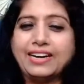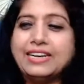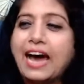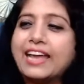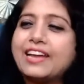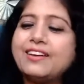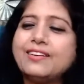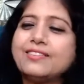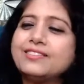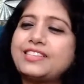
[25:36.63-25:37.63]
a lion
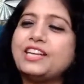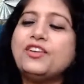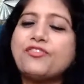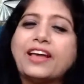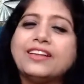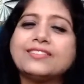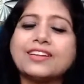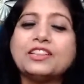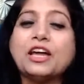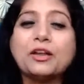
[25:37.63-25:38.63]
signifies
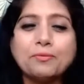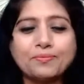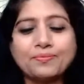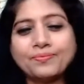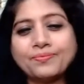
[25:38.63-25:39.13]
dharma